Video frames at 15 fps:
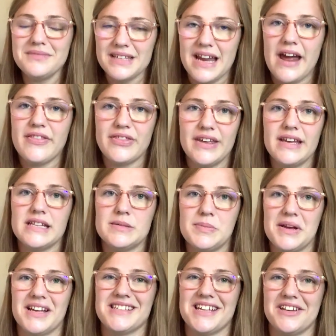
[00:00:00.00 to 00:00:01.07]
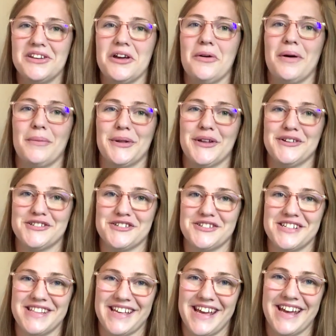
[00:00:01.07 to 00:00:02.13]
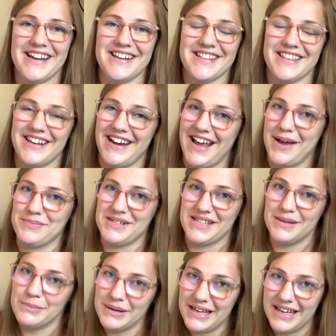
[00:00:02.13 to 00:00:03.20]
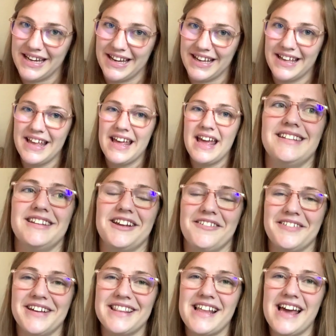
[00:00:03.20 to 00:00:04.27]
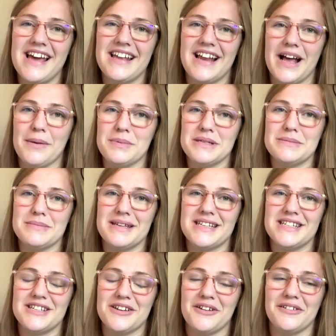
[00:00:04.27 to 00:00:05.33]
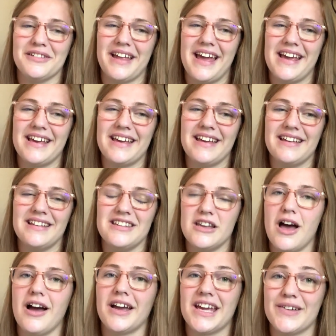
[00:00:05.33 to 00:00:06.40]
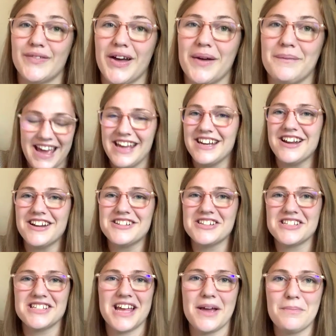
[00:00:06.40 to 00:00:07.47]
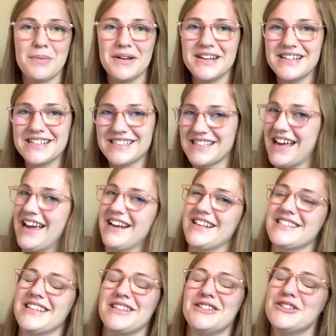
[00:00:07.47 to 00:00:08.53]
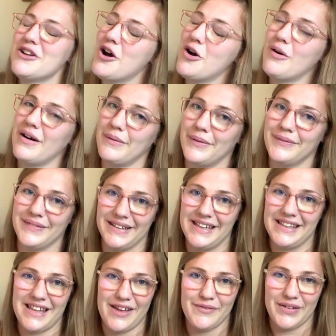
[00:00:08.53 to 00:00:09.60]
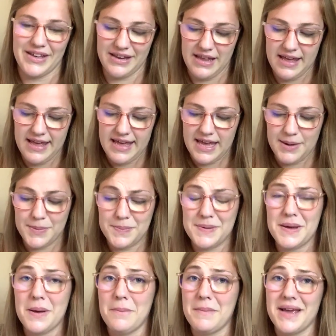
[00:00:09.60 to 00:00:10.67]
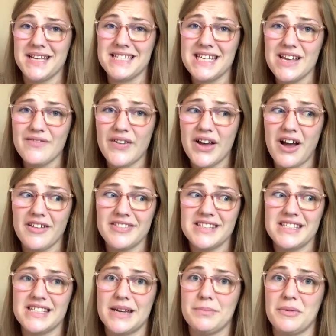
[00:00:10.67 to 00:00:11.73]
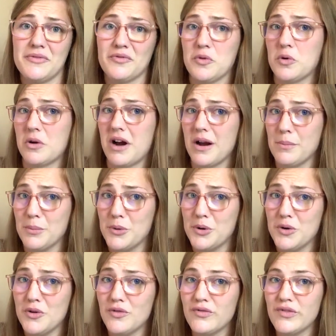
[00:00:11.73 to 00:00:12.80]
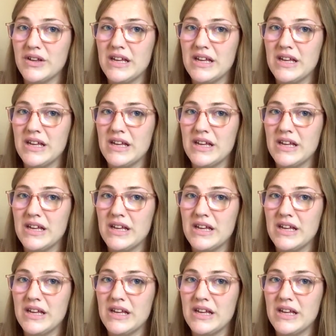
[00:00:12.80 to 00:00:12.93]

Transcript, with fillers: I think it's because I know I'm closer to the end than I am to the beginning. Knowing that helps me to like not give up and not just like put it aside because I know I will really love it. It would be amazing if I got this done before our move